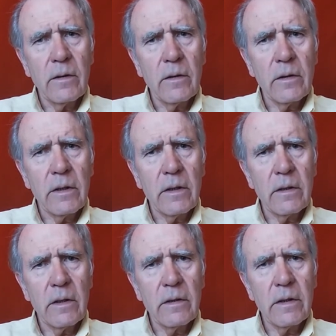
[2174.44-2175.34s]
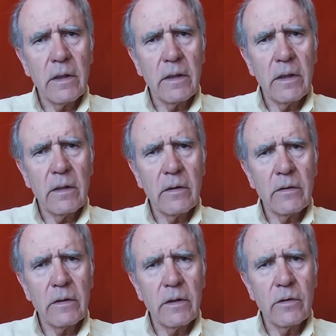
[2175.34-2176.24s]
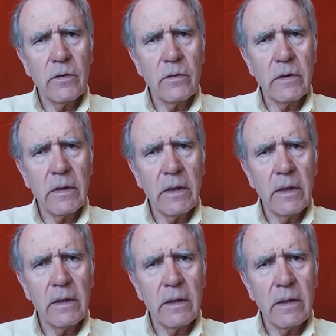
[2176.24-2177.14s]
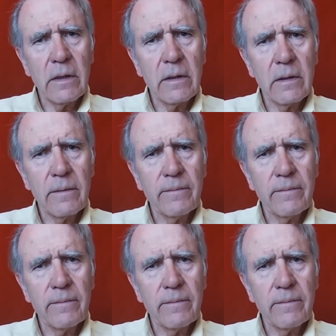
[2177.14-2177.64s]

and not essentially constitutes it.